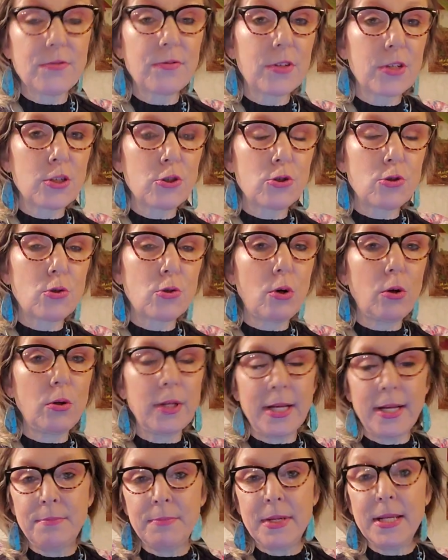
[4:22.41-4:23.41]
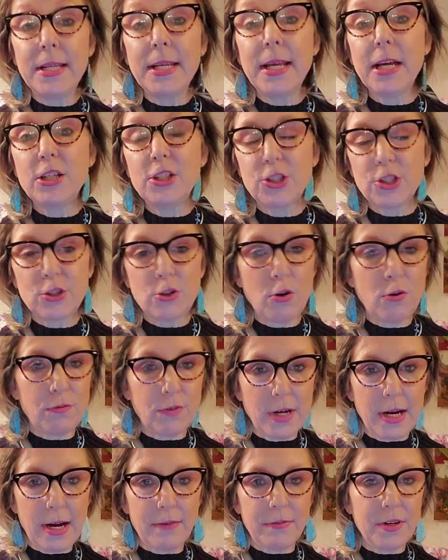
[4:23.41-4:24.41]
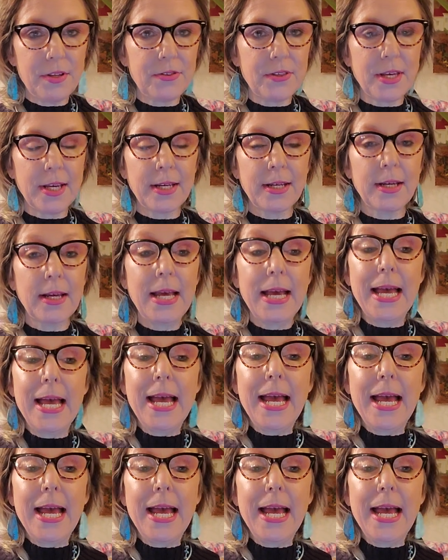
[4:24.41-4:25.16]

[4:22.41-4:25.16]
of control in mediation over everything.